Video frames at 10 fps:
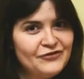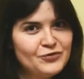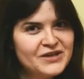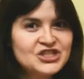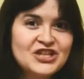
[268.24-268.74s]

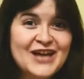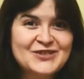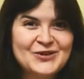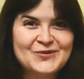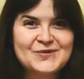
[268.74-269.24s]
we
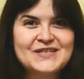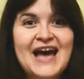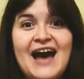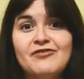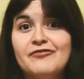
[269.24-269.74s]
shadows
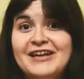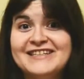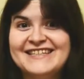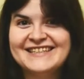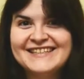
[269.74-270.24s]
have
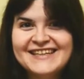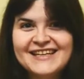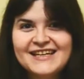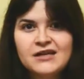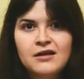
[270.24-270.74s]
offended,
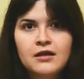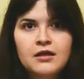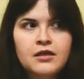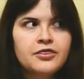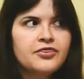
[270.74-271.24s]

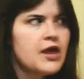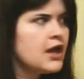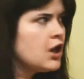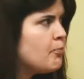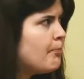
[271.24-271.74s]

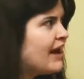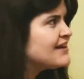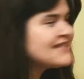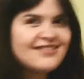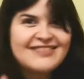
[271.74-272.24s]
think
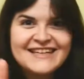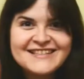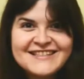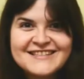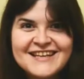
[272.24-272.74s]
but
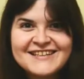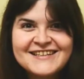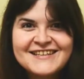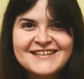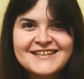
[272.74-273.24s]
this,
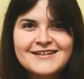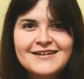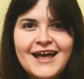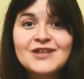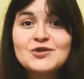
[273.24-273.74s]

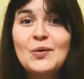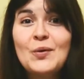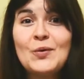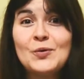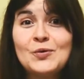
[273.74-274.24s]
and
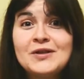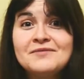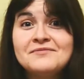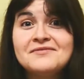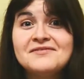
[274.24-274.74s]
all
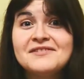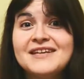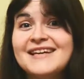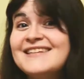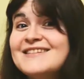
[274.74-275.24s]

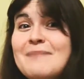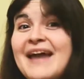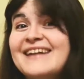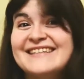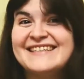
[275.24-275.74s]
is
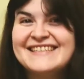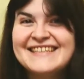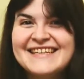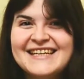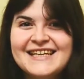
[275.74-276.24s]
mended,
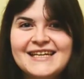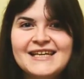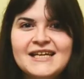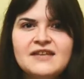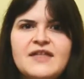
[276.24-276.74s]

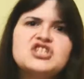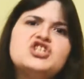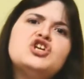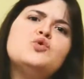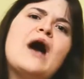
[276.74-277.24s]
that
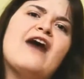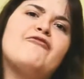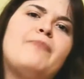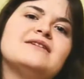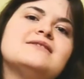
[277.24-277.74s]
you
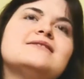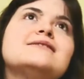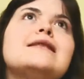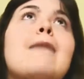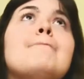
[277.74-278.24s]
have but
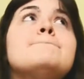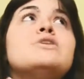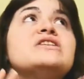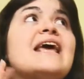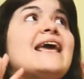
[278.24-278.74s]

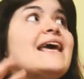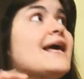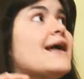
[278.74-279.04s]
slumbered here